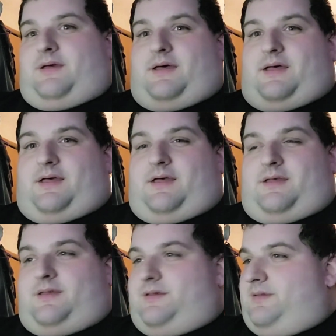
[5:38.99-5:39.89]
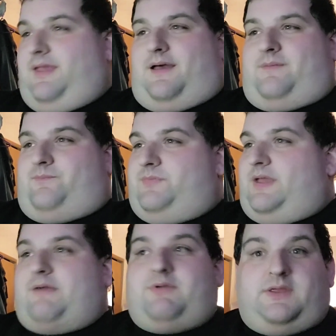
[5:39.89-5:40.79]
yeah,
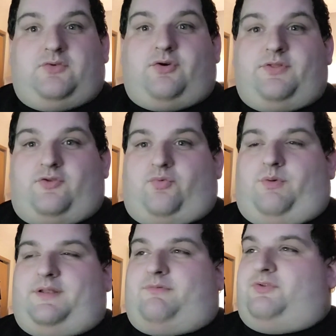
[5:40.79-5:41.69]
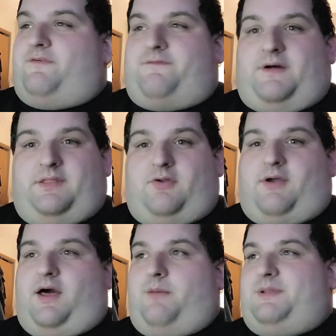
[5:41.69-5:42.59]
I really enjoyed this one. It was a fun little
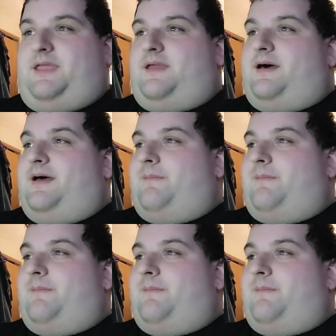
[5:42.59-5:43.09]
comedy.